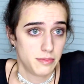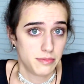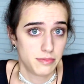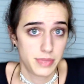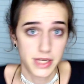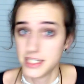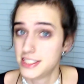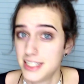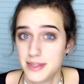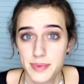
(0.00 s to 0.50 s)

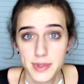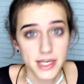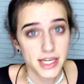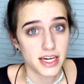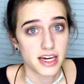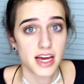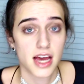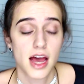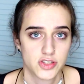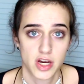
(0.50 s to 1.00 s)

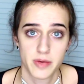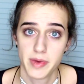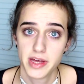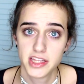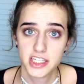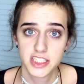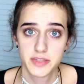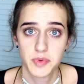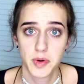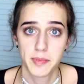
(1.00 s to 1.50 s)
PCP. So I made
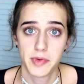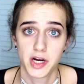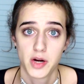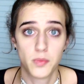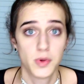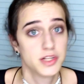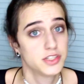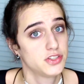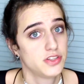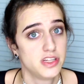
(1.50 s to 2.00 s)
this appointment. I
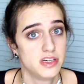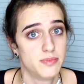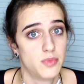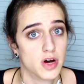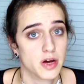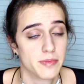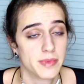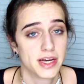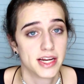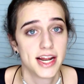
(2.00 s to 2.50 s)
went to the
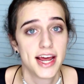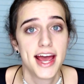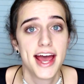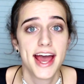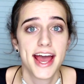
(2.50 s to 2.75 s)
appointment